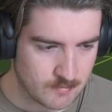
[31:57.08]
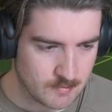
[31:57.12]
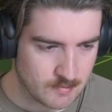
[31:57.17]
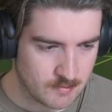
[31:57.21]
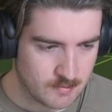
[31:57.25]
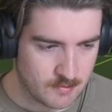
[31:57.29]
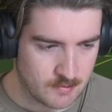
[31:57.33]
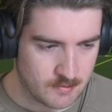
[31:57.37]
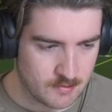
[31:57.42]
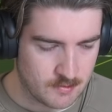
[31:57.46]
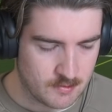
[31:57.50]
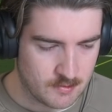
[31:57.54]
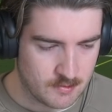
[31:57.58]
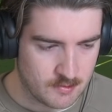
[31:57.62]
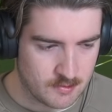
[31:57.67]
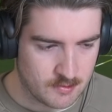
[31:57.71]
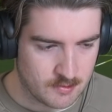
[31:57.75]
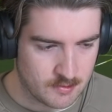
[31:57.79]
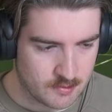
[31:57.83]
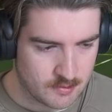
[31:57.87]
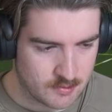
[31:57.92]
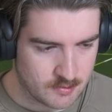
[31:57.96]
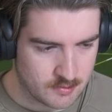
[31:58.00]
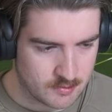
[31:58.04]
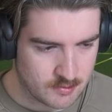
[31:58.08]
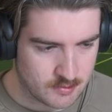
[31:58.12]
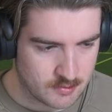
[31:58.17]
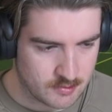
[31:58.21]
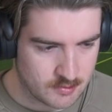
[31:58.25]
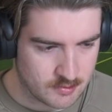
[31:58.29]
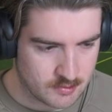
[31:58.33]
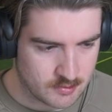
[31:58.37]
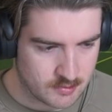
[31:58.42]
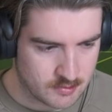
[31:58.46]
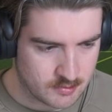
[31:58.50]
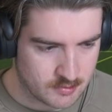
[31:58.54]

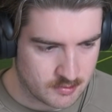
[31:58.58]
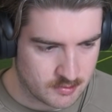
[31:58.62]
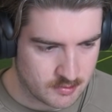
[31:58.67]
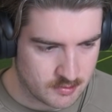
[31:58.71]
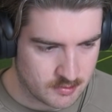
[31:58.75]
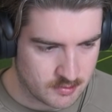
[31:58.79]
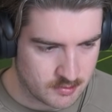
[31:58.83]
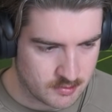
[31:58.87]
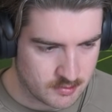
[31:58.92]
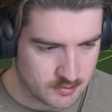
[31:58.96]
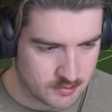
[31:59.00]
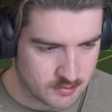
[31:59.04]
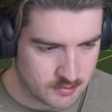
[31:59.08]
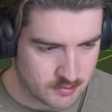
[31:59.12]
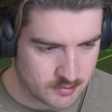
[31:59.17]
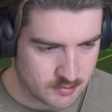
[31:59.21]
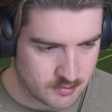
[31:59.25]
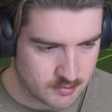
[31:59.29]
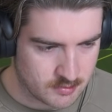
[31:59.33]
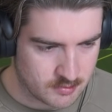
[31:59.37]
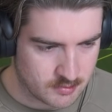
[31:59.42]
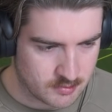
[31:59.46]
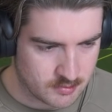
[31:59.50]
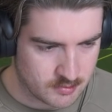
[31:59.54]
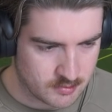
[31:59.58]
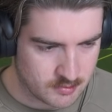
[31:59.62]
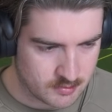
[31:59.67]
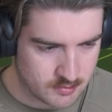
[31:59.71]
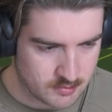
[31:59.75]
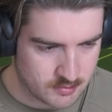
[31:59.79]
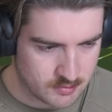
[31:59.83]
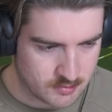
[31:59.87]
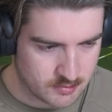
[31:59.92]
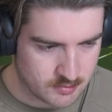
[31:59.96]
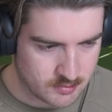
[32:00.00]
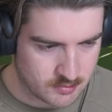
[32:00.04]

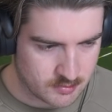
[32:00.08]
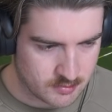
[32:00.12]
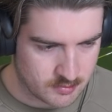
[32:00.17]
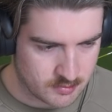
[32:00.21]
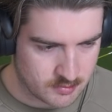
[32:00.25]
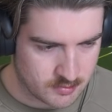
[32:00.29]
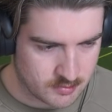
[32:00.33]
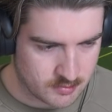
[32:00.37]
No one is speaking in this clip.